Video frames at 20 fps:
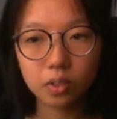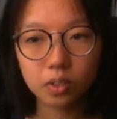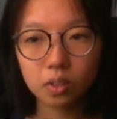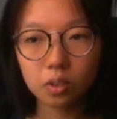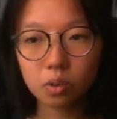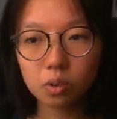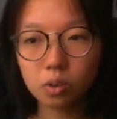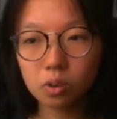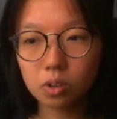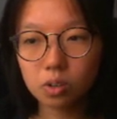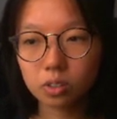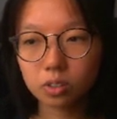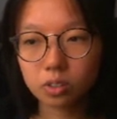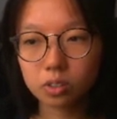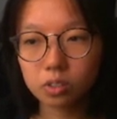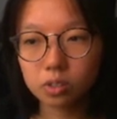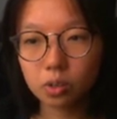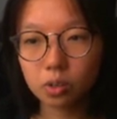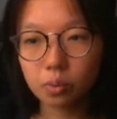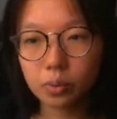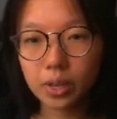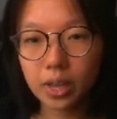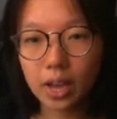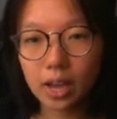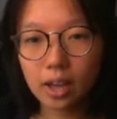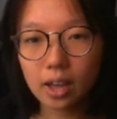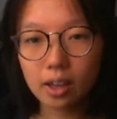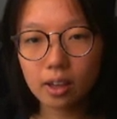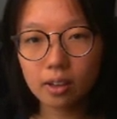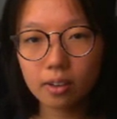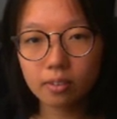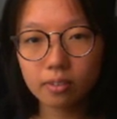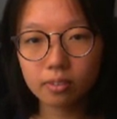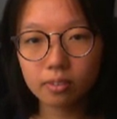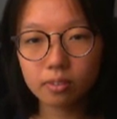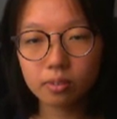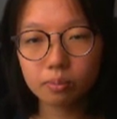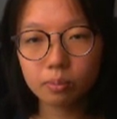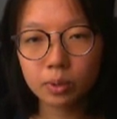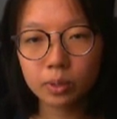Cool, so we have
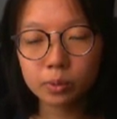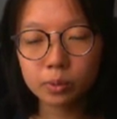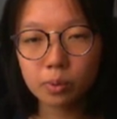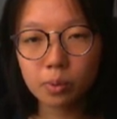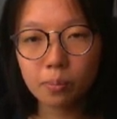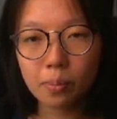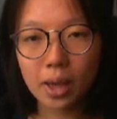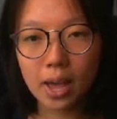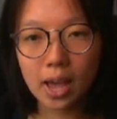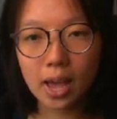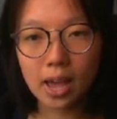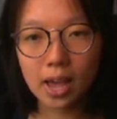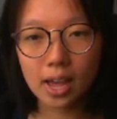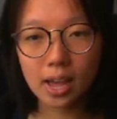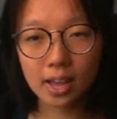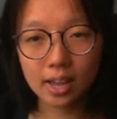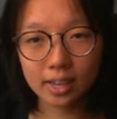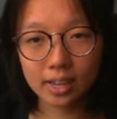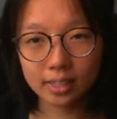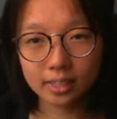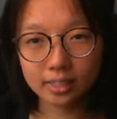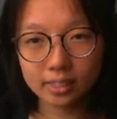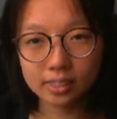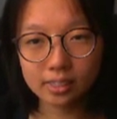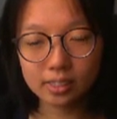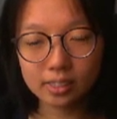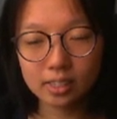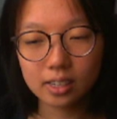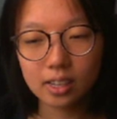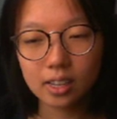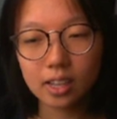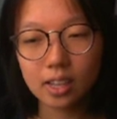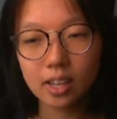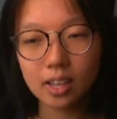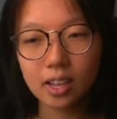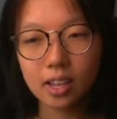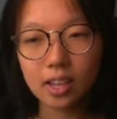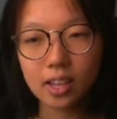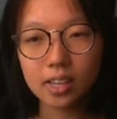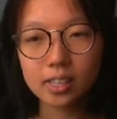multiple paths.
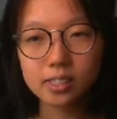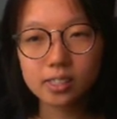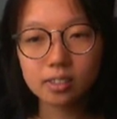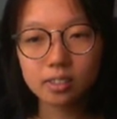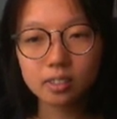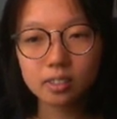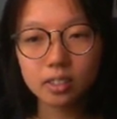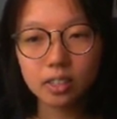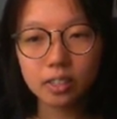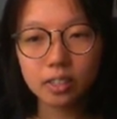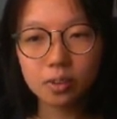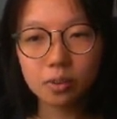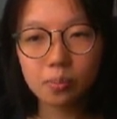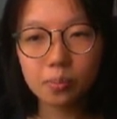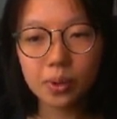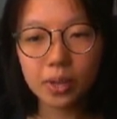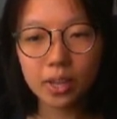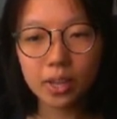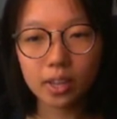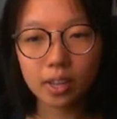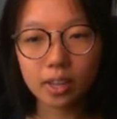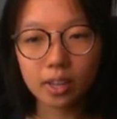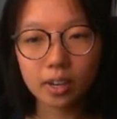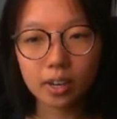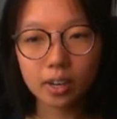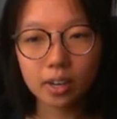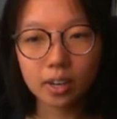It's a little bit